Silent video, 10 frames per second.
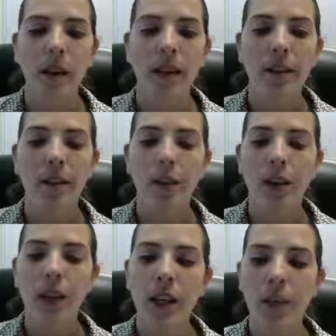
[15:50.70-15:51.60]
Then for
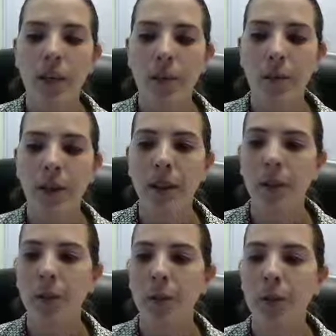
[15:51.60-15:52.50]
each number,
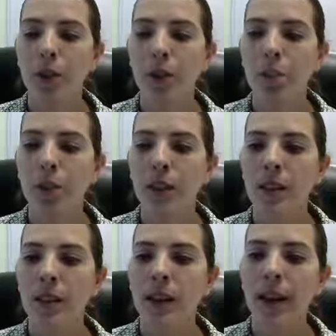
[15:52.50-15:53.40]
we should
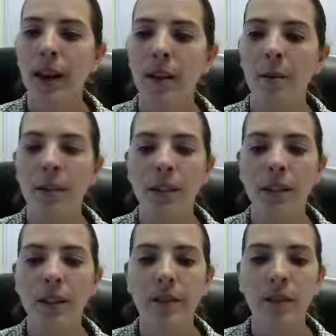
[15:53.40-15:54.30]
print that number is
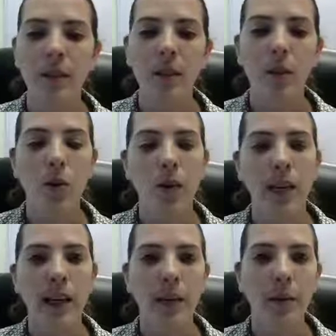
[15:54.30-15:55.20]
even or
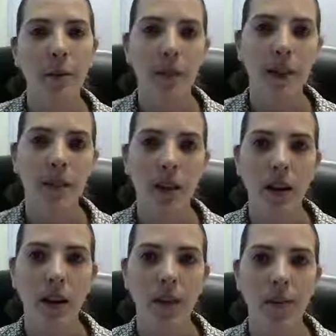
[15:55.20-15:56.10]
that number is
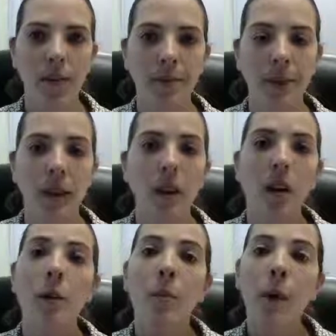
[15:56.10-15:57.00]
odd.
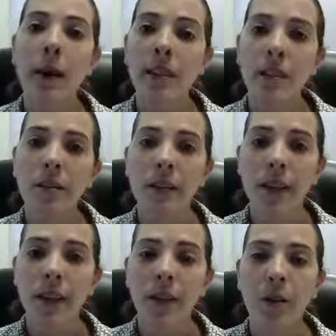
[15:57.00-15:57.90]
Pause the
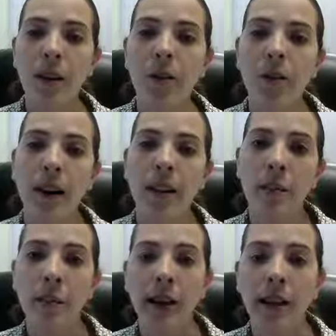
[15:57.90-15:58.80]
video and try the
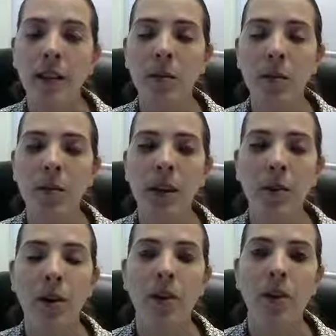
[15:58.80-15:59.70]
practice program
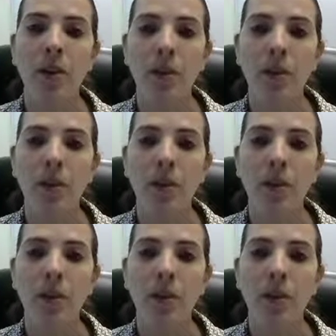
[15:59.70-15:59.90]
on your